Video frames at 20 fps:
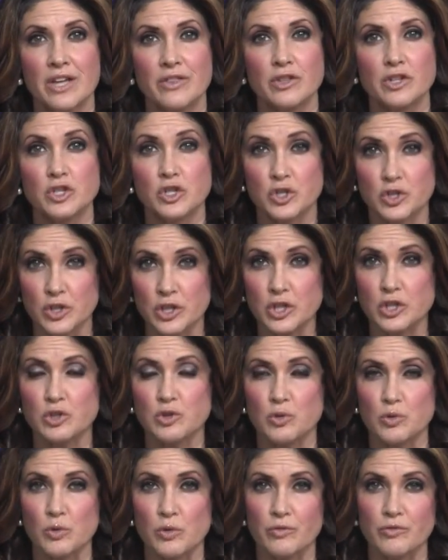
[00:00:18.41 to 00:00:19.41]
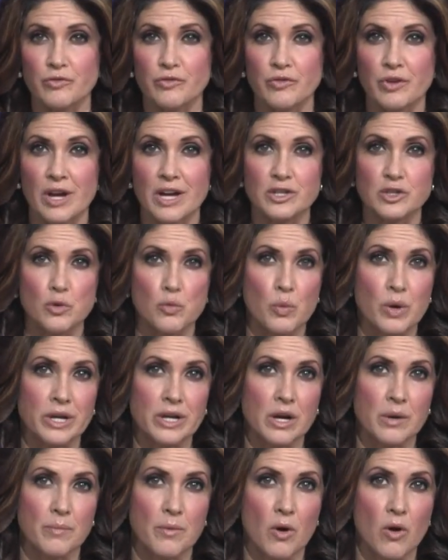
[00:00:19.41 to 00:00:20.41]
that should serve as a
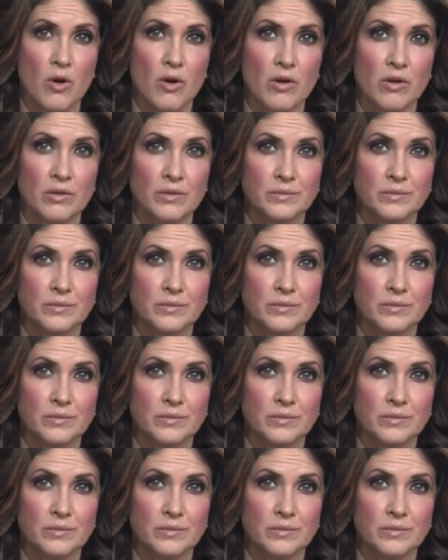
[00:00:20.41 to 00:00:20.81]
wake up call.